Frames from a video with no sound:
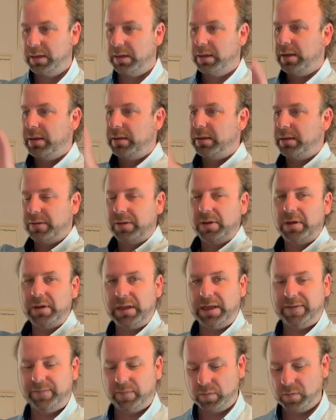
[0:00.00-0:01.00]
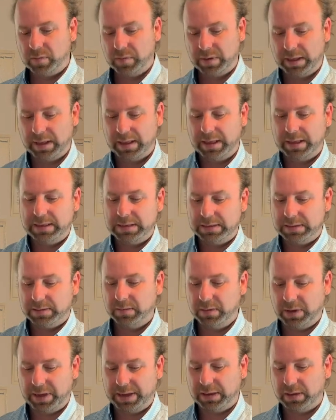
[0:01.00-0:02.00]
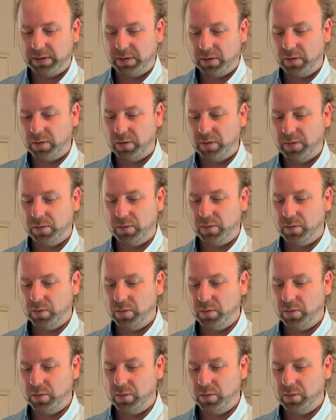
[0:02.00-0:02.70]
The third level is like your